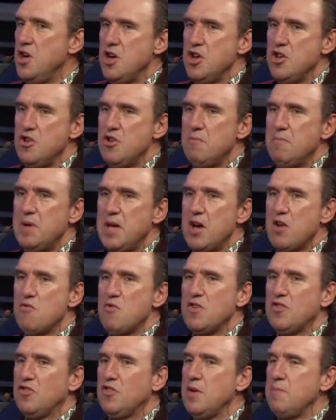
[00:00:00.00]
You'll be a
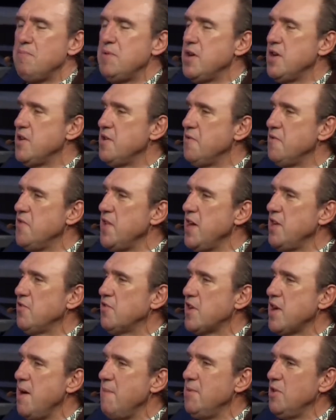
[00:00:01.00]
recipient of things
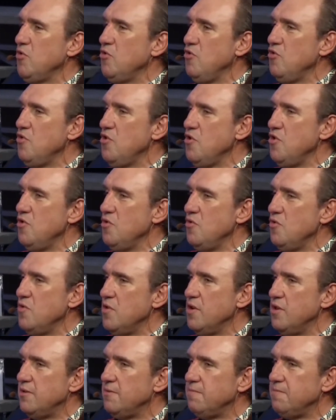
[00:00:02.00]
coming to you.
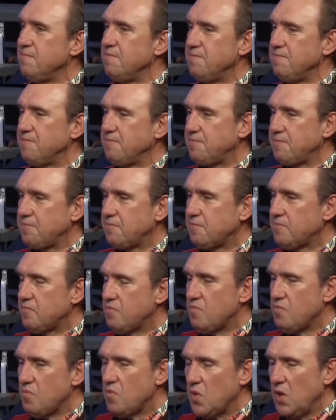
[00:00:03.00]

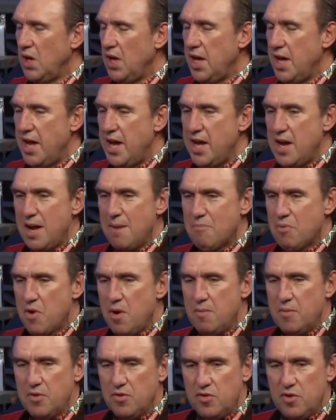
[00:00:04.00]
Yeah. And I
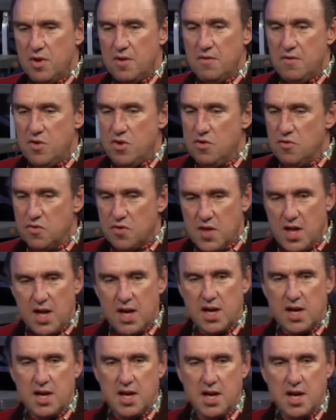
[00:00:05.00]
promise you, if you
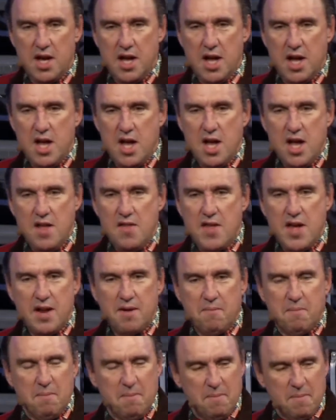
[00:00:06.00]
think that
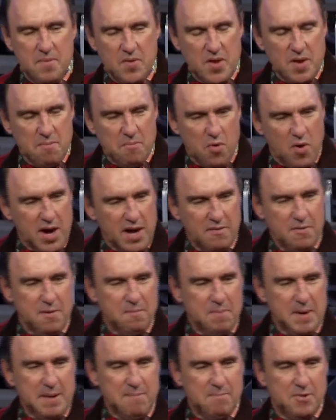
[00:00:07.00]
praying for
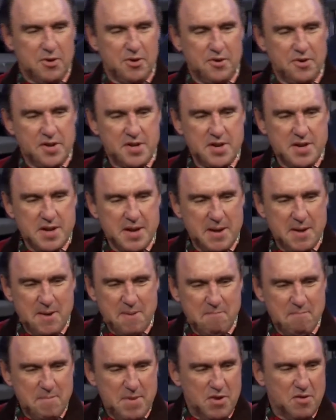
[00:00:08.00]
people and
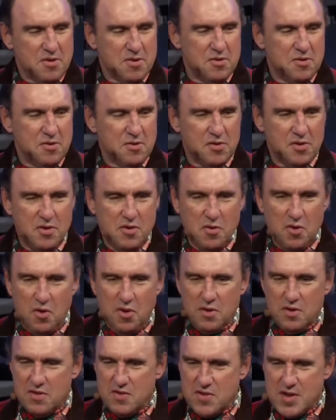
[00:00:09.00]
miracles and
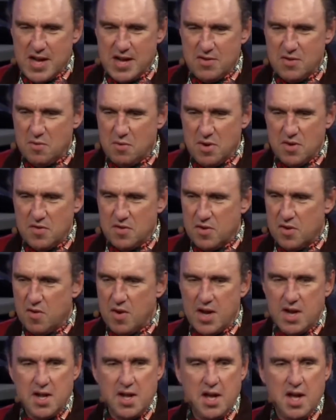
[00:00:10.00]
all the signs and wonders are
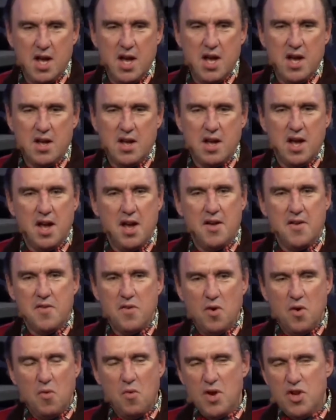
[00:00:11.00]
great.
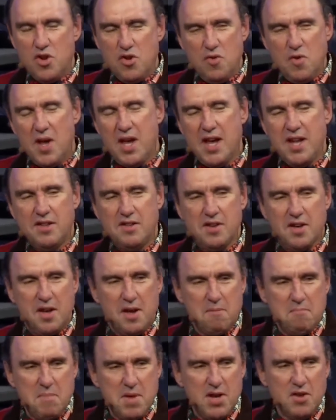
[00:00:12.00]
When you enter
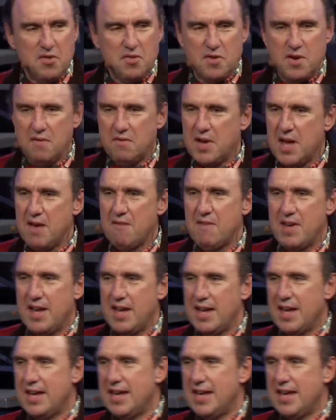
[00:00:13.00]
a ministry of giving,